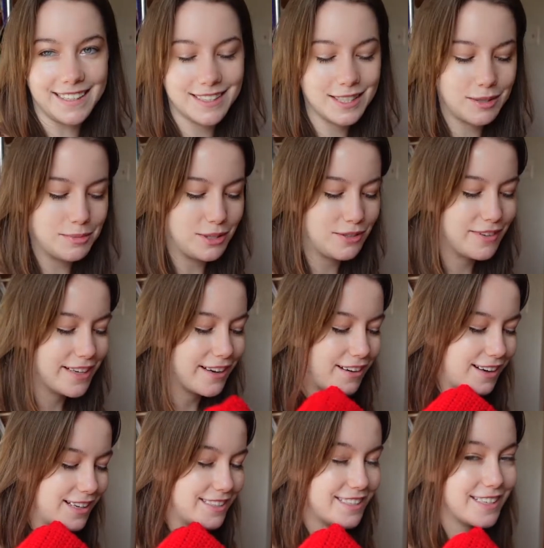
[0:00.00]
so moving
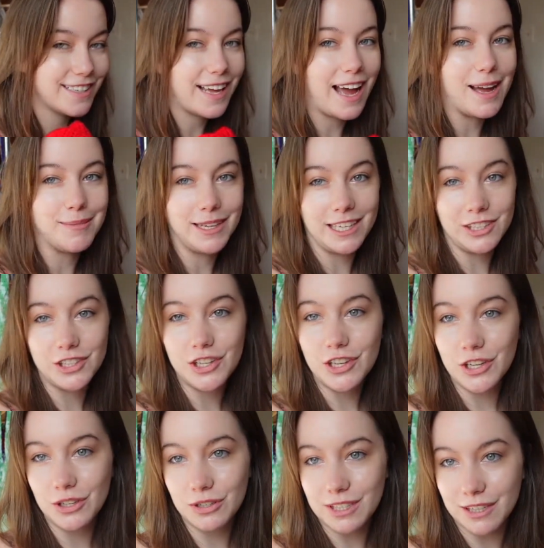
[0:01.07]
on, I made
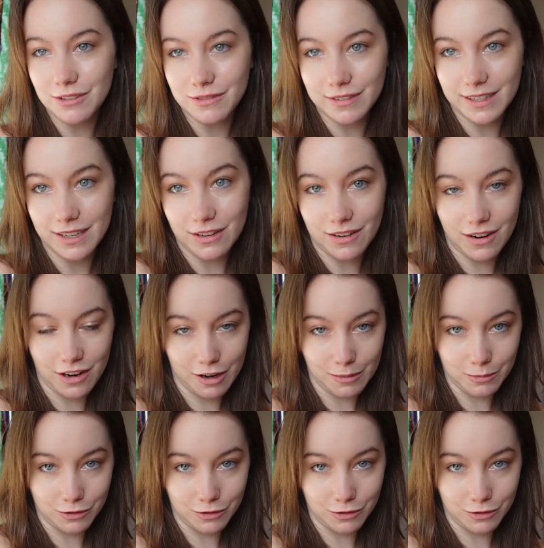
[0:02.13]
two different arm